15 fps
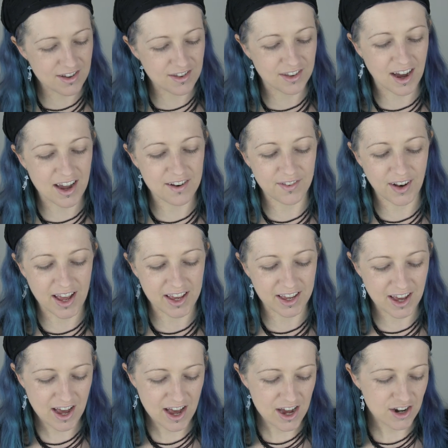just kind of
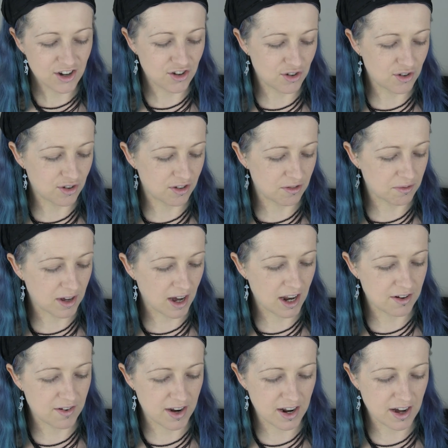like draw some
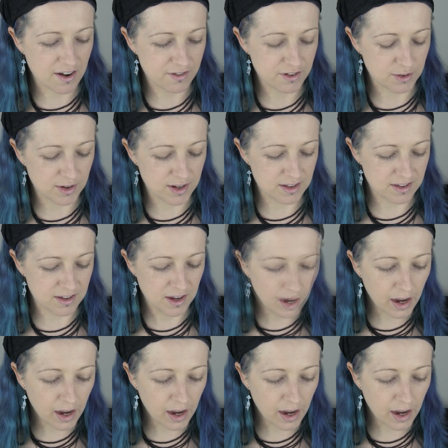colour in afterwards.